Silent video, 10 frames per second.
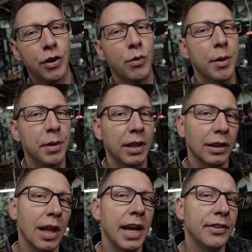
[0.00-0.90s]
equipment
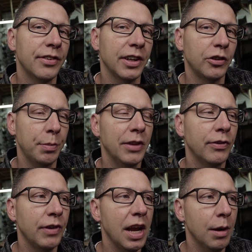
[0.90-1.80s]
and lights and
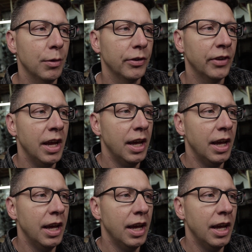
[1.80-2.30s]
expensive cameras,